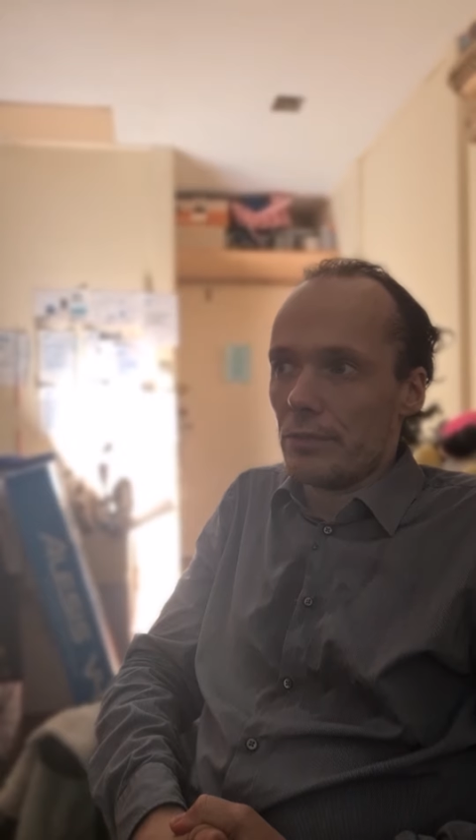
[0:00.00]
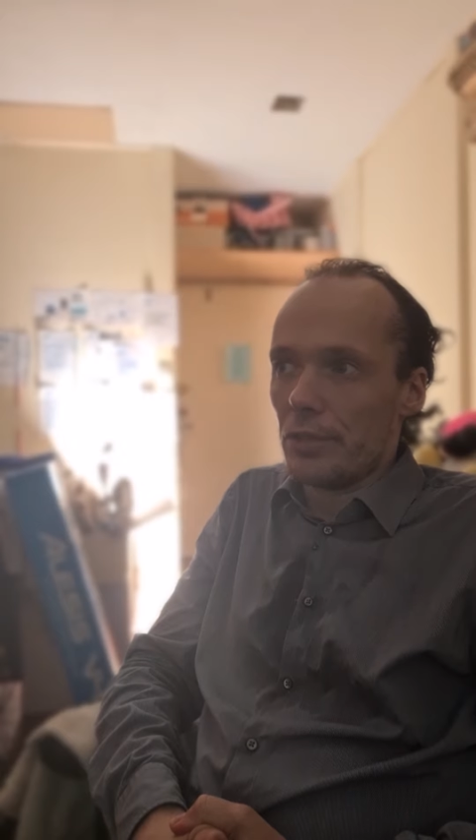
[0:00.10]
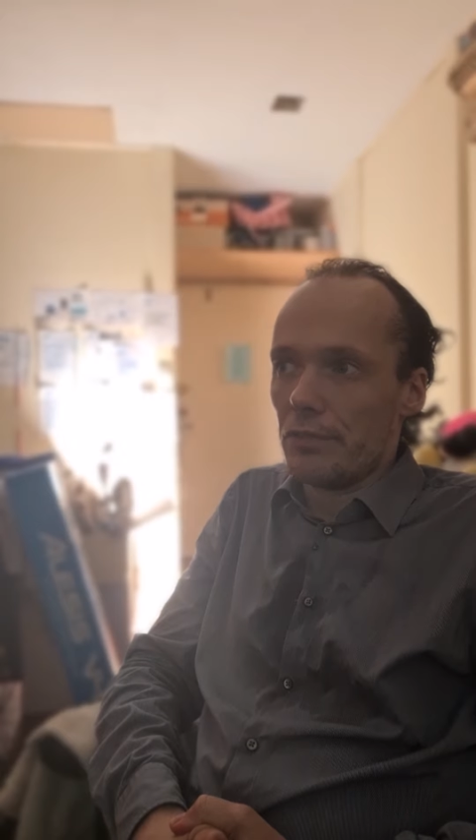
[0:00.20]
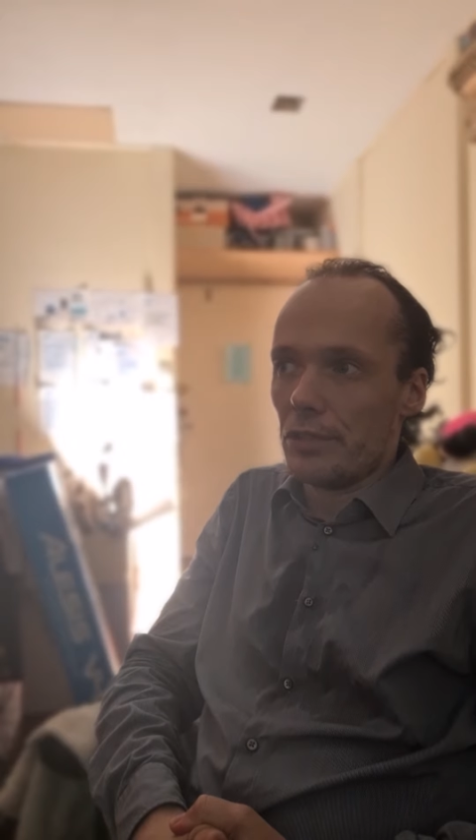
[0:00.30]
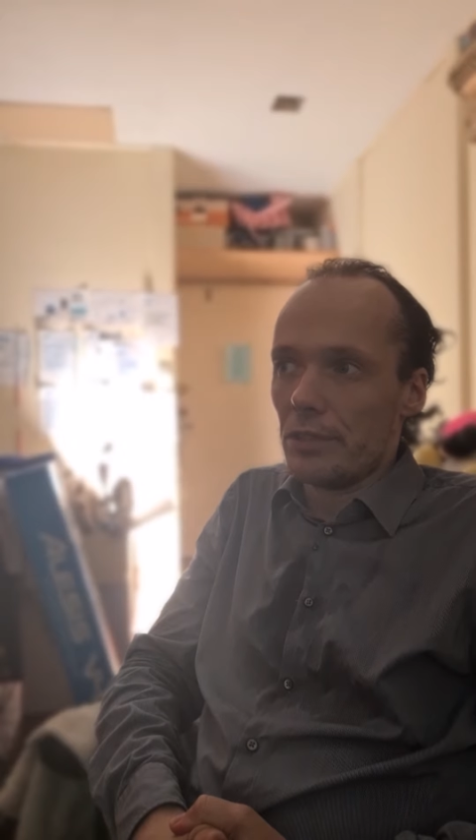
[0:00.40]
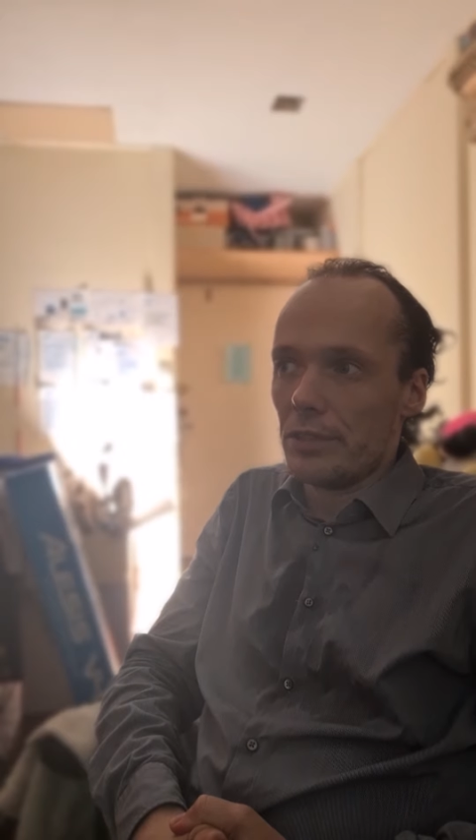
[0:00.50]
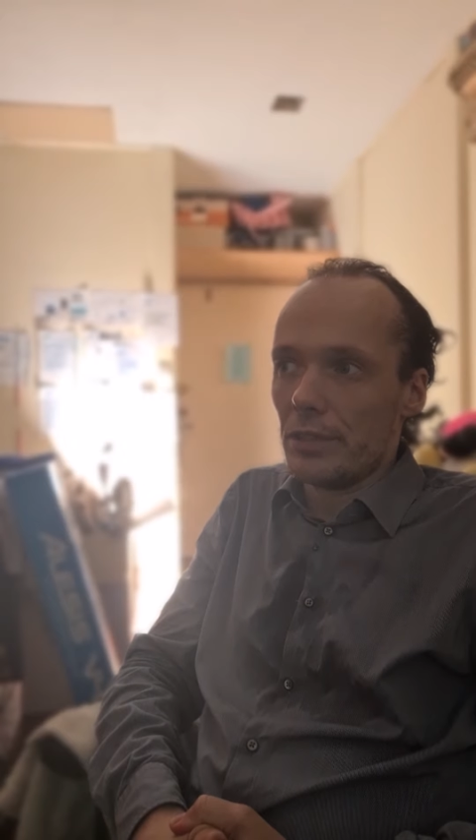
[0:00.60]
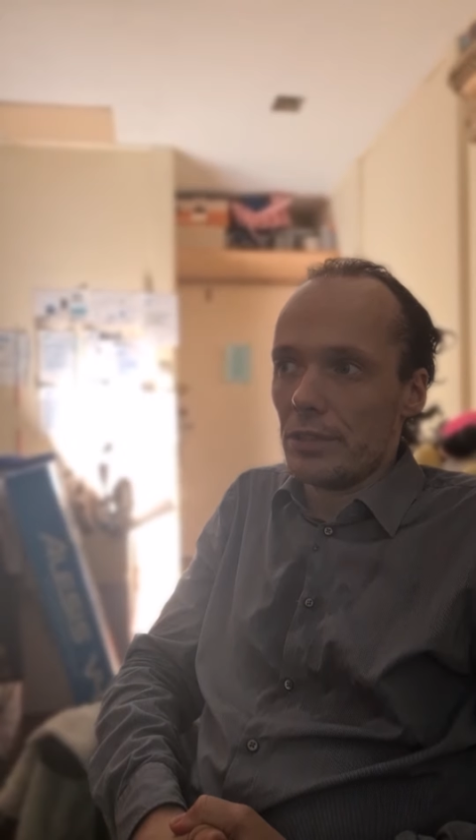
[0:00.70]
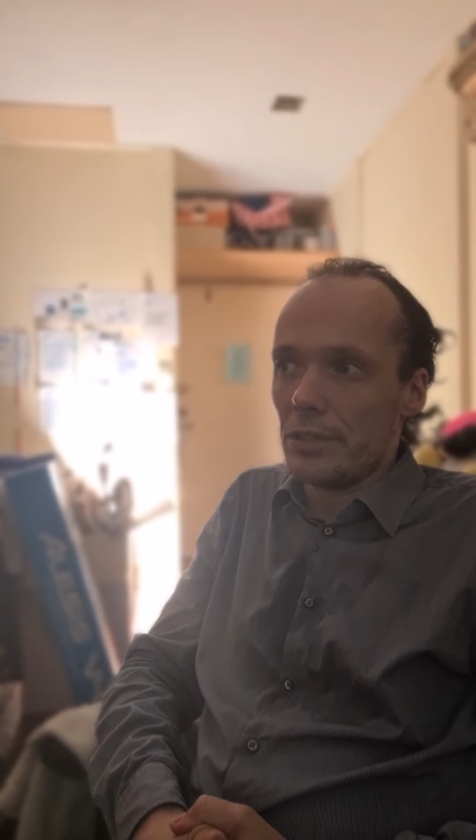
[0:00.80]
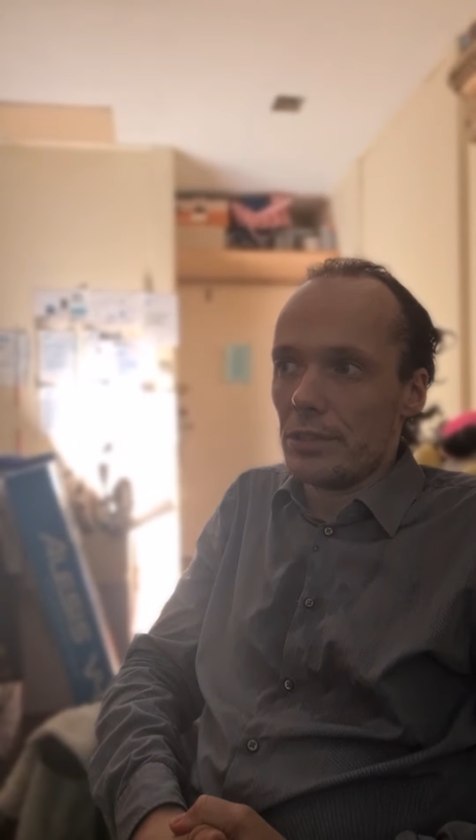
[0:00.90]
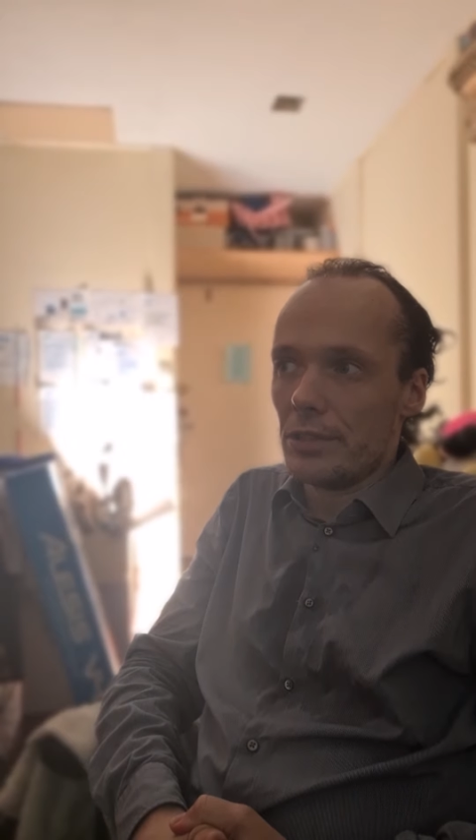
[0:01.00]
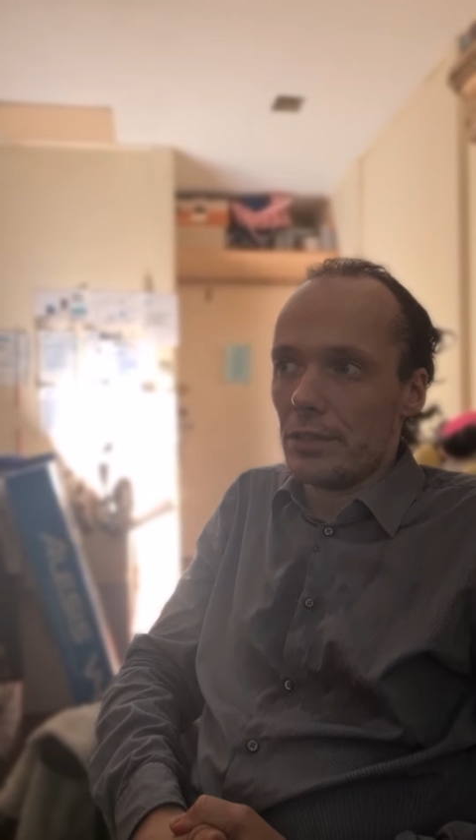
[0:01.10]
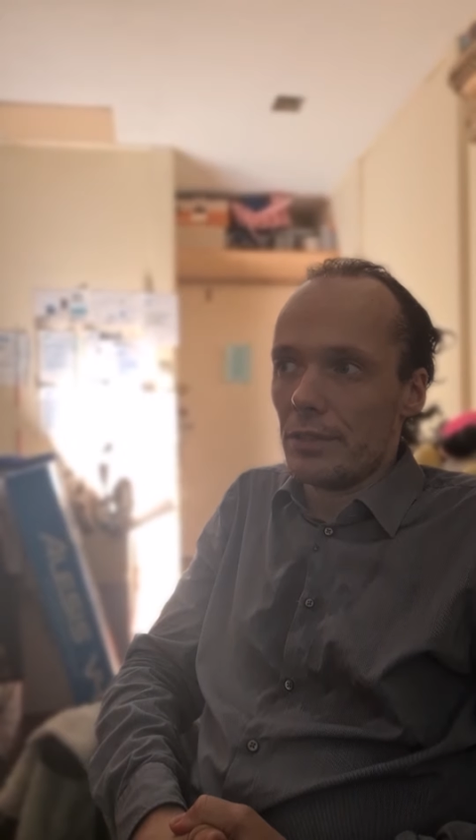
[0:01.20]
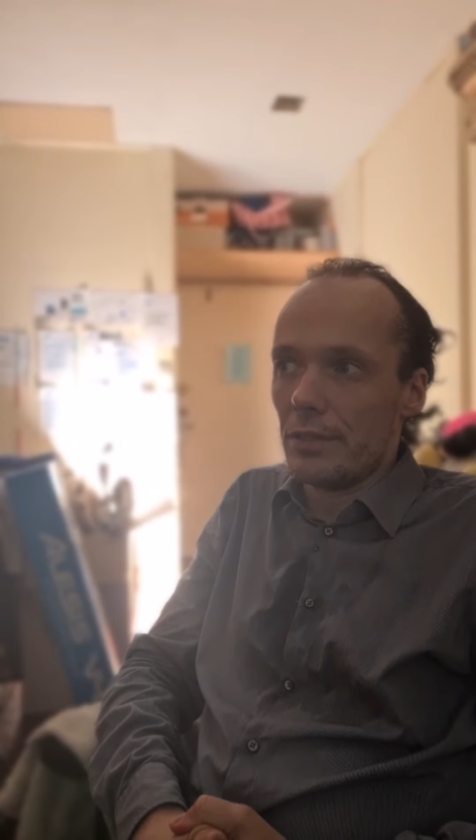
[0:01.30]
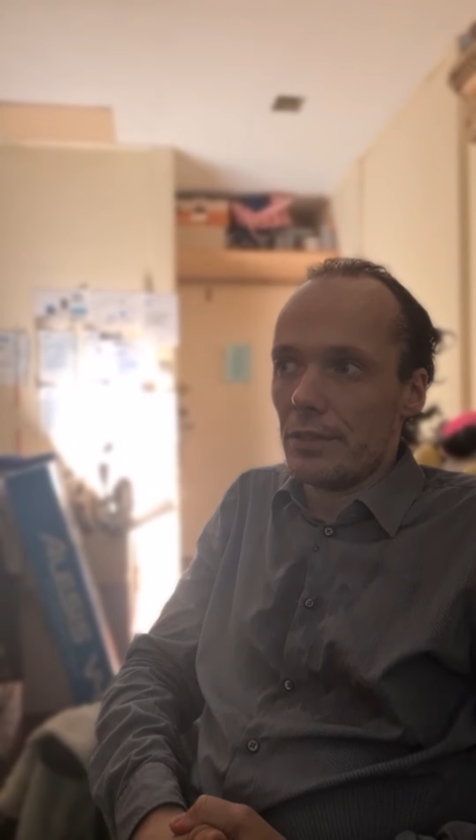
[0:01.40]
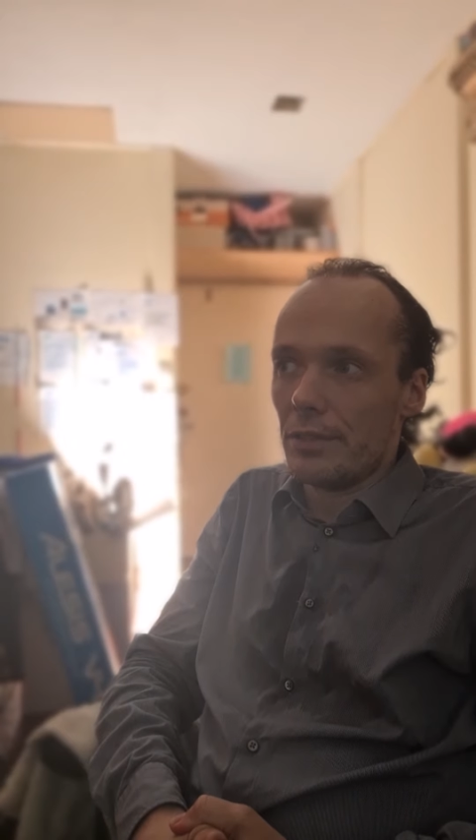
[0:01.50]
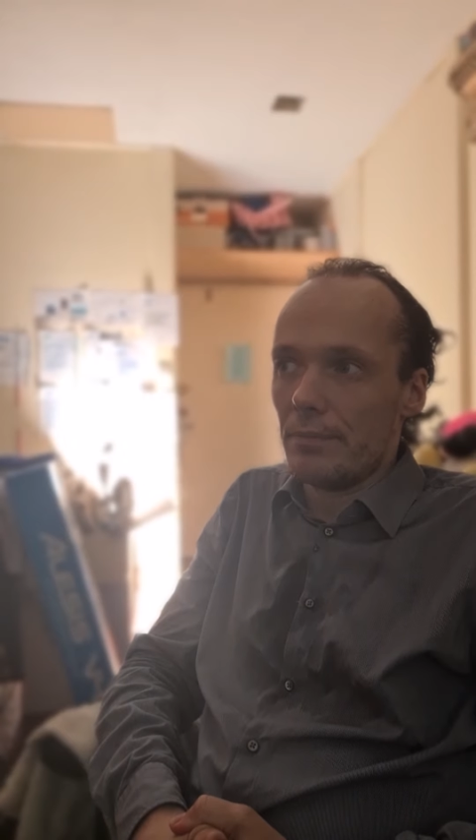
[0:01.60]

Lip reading: artificial intelligence and